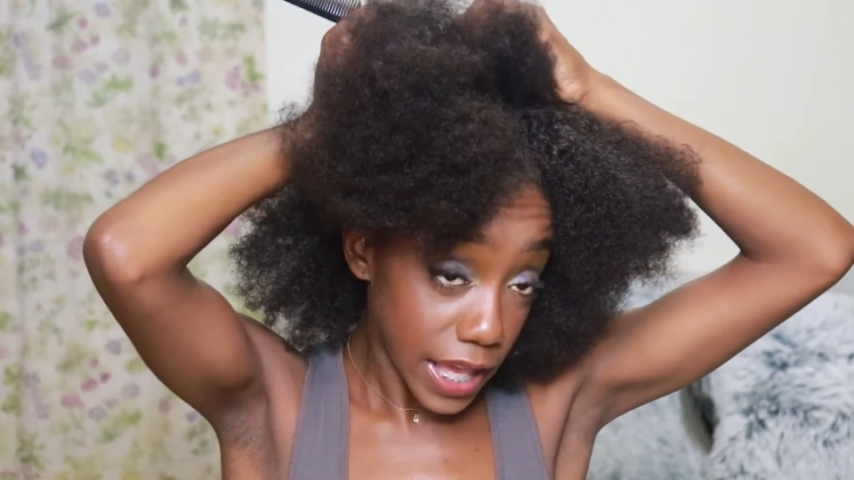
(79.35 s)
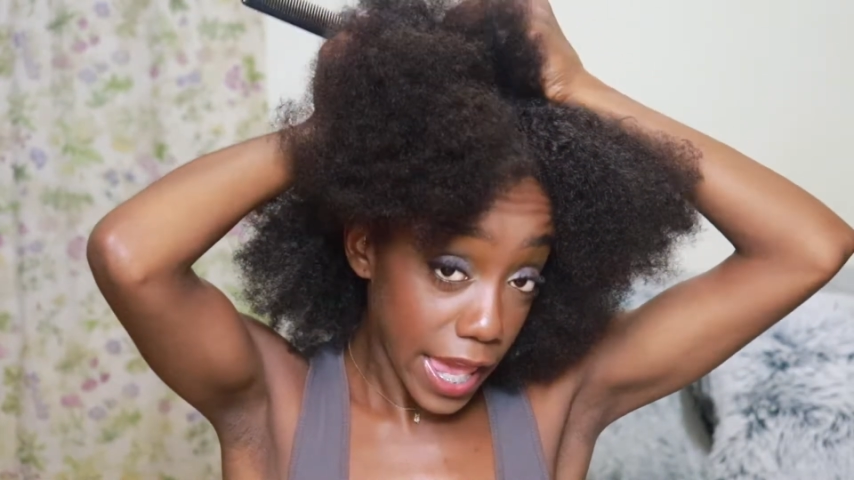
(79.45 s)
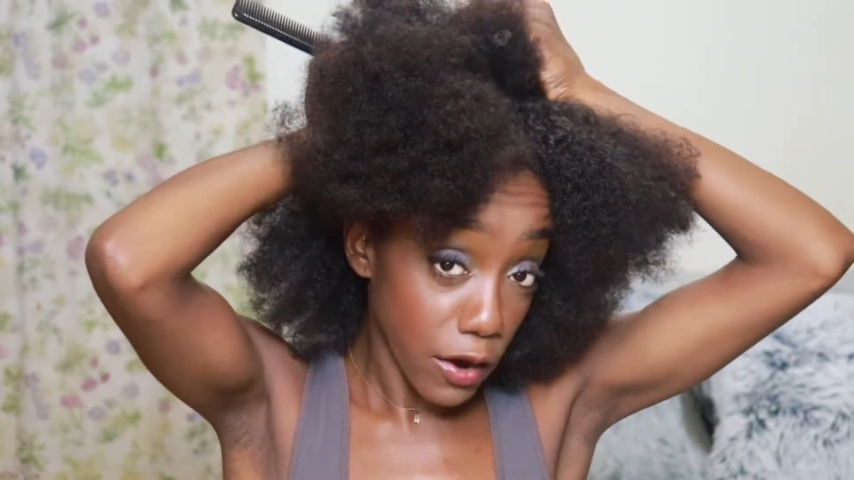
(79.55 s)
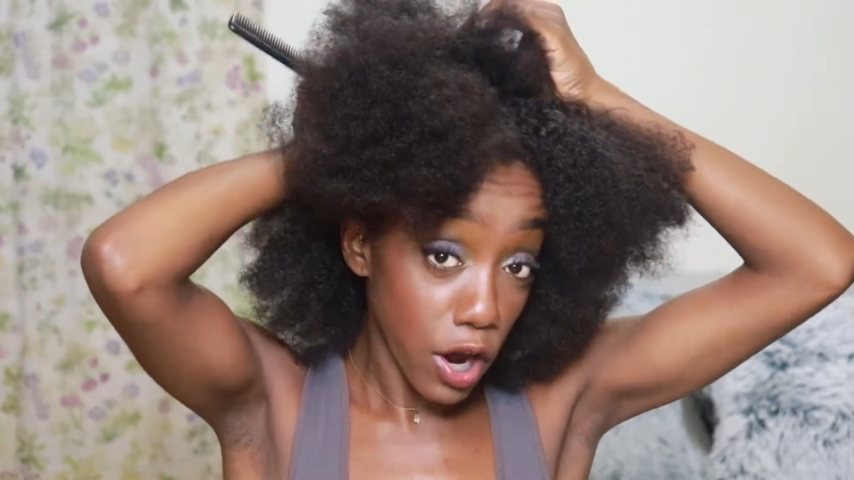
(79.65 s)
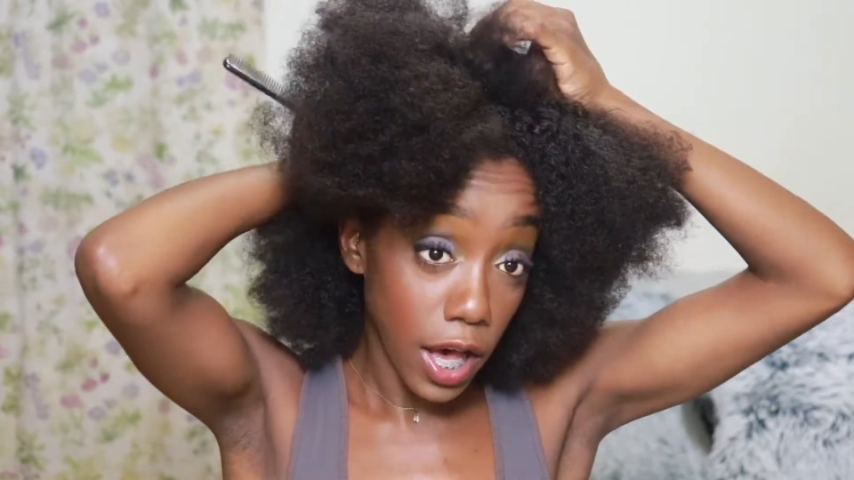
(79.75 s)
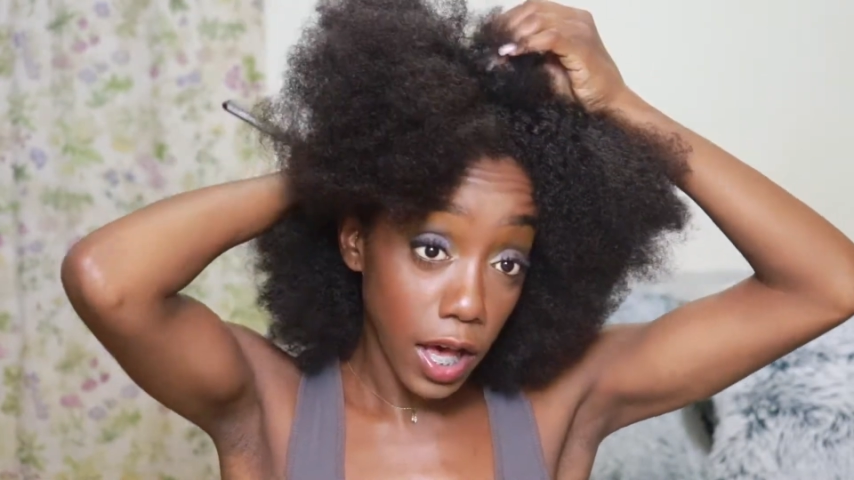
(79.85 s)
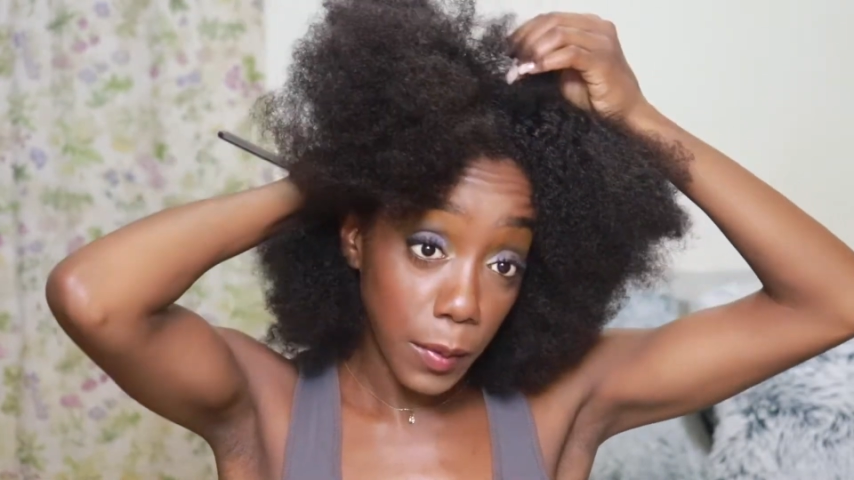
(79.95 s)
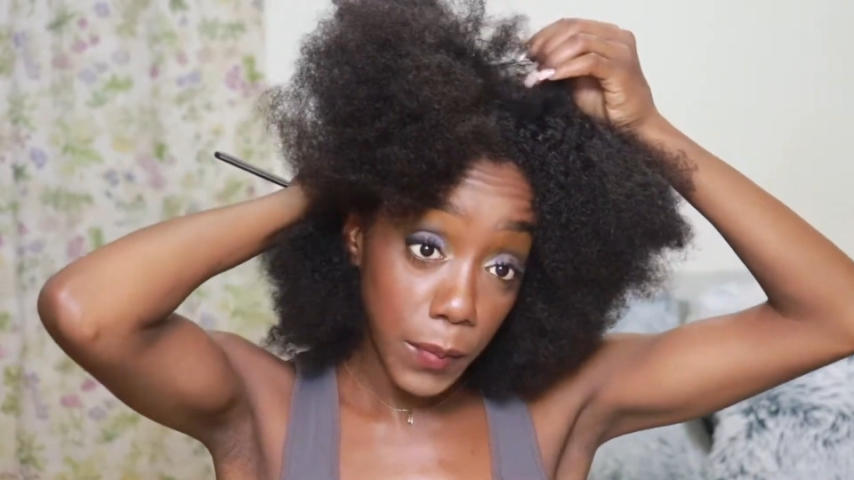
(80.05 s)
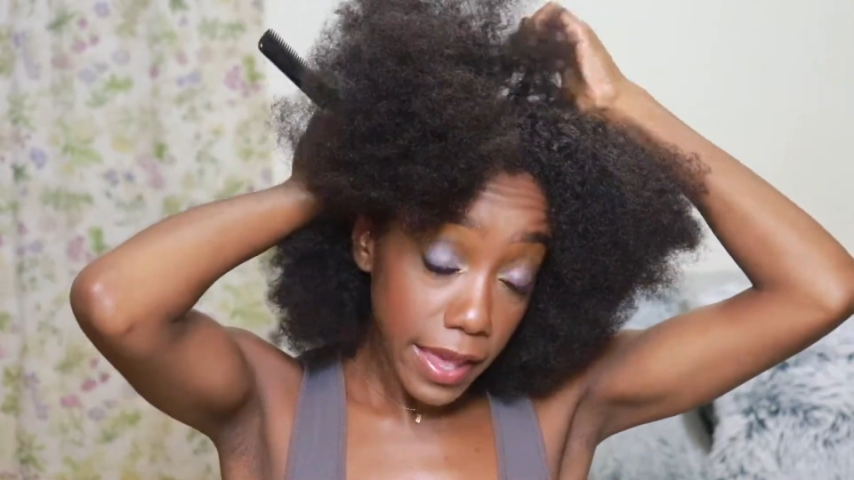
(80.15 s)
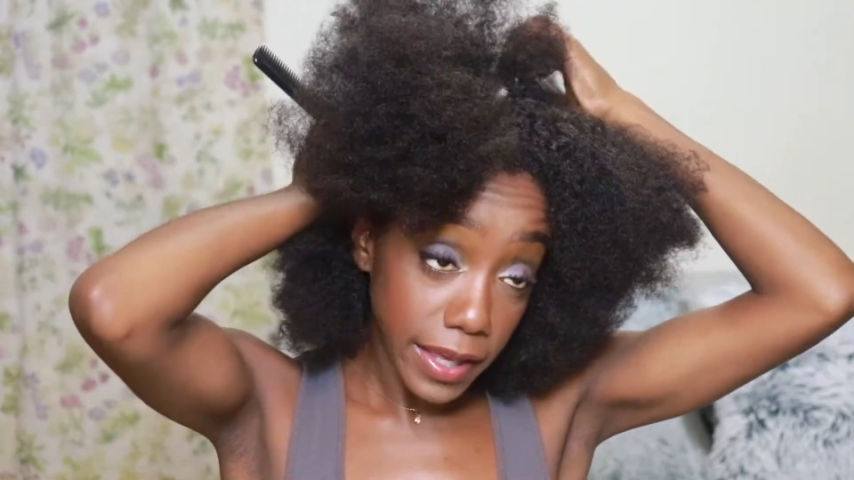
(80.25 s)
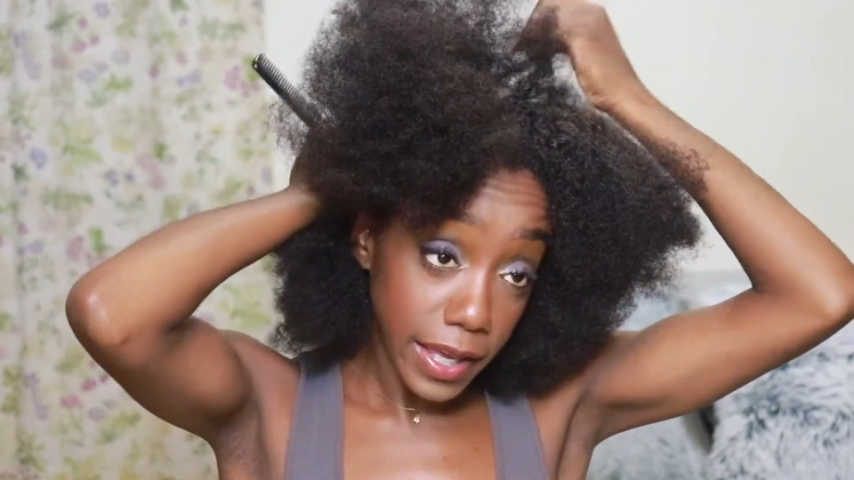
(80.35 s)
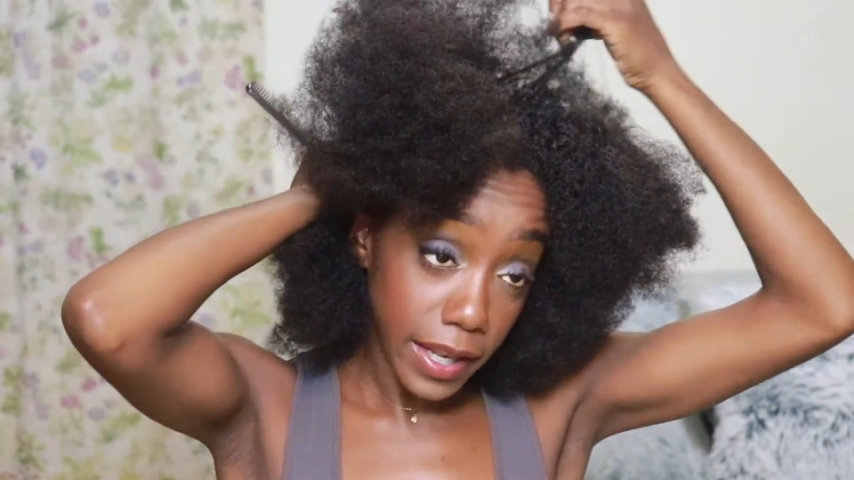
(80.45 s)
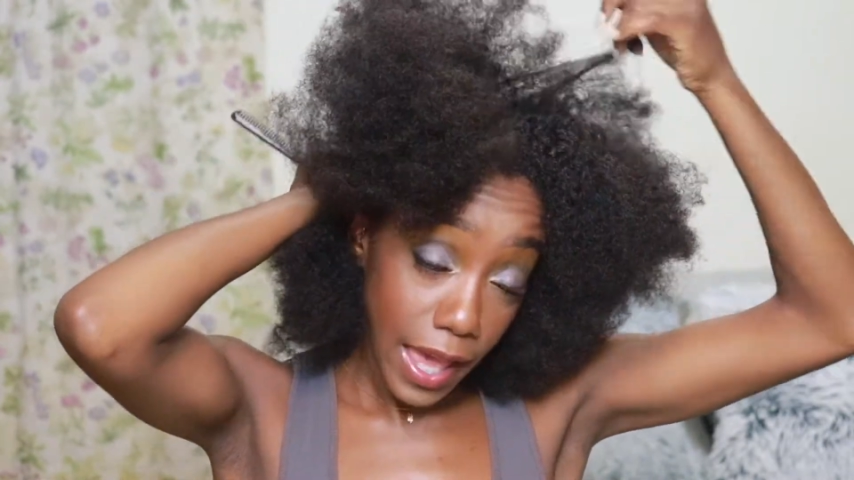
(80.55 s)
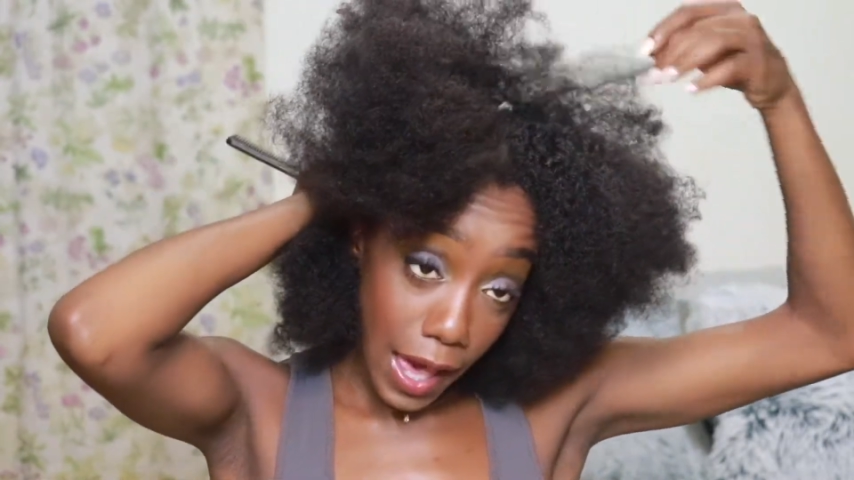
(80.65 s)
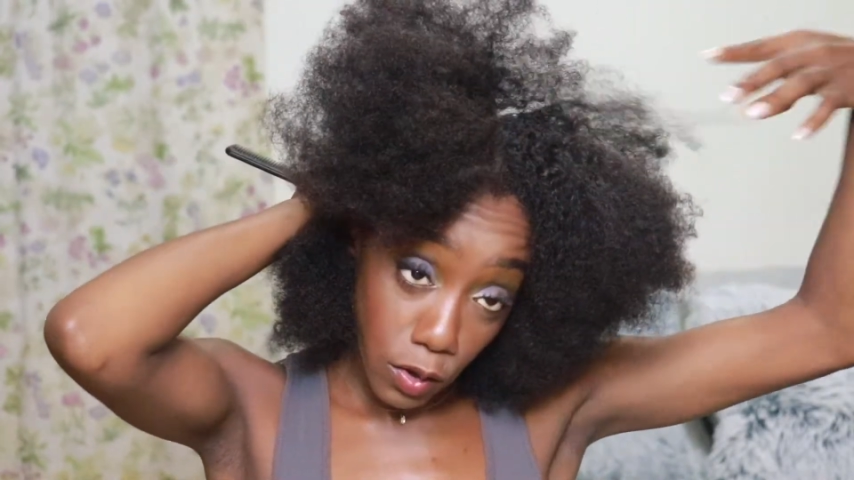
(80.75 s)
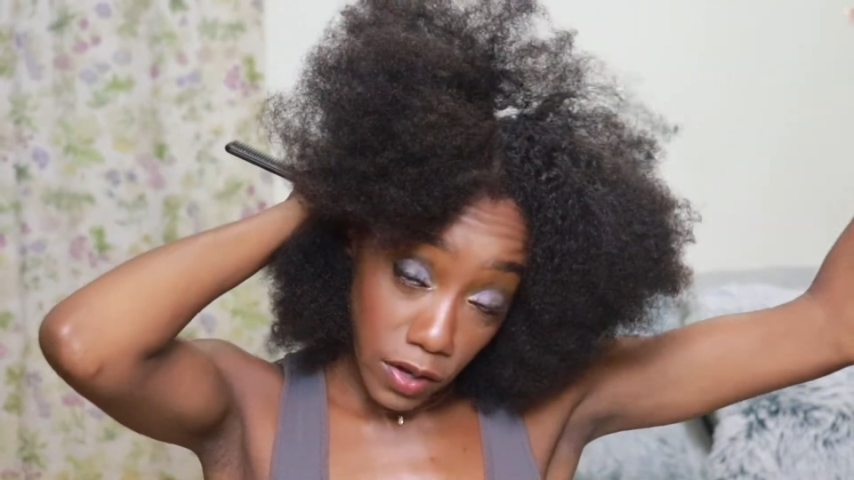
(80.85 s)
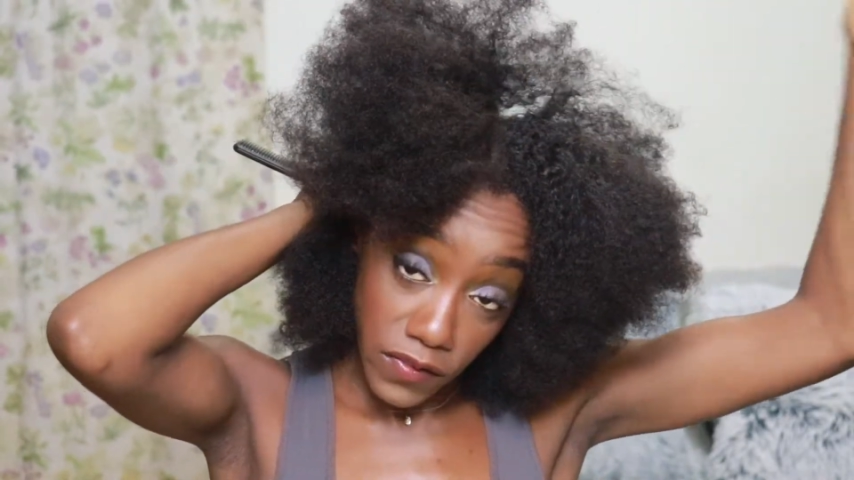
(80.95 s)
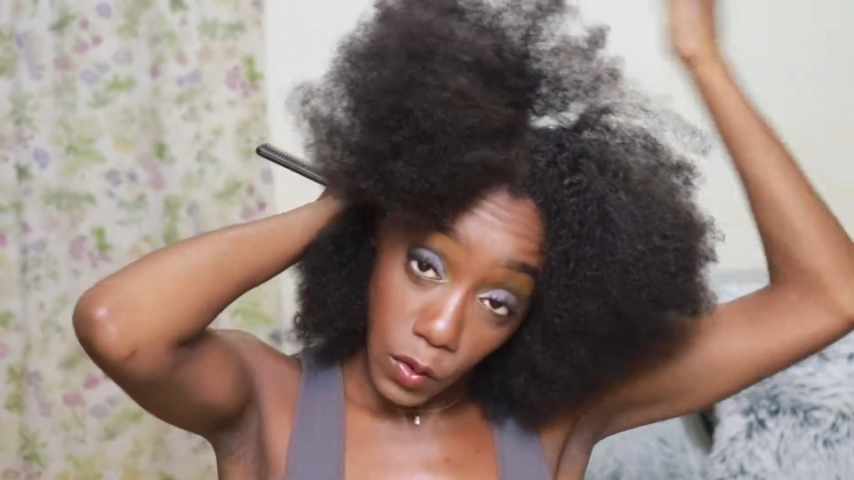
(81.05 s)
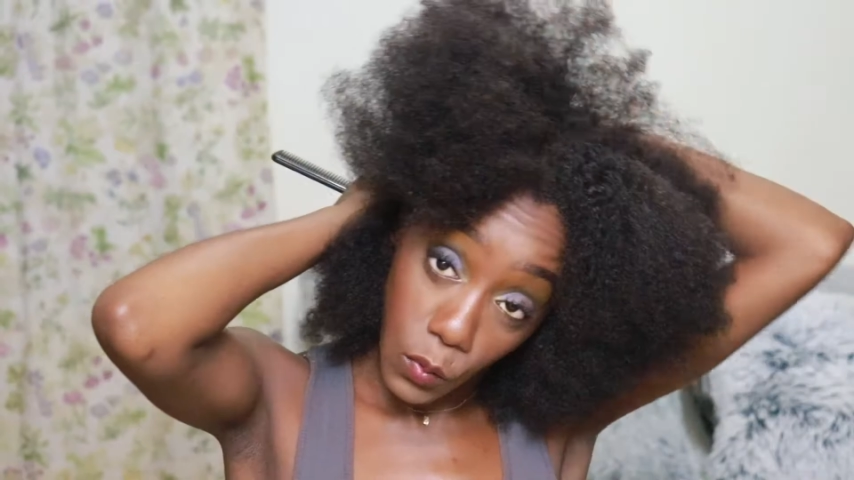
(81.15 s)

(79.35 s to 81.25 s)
hair up and get it out of the